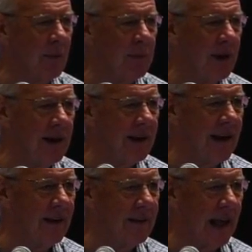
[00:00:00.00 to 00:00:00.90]
completely,
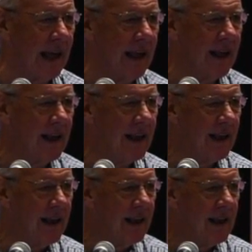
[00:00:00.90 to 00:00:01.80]
don't they?
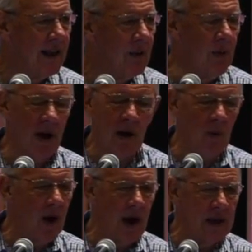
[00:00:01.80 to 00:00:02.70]
Why,
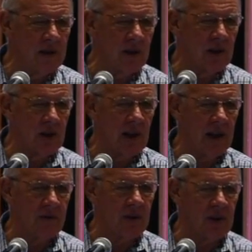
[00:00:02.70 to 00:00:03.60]
why is it that you
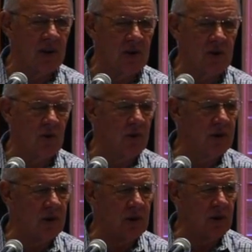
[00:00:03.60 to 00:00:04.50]
don't have to teach
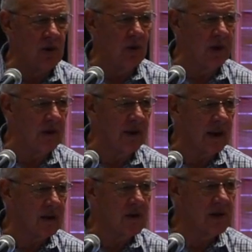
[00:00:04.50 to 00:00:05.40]
children to do naughty
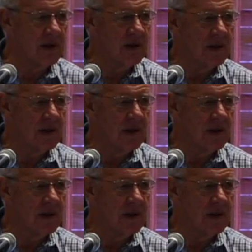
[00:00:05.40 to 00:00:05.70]
things?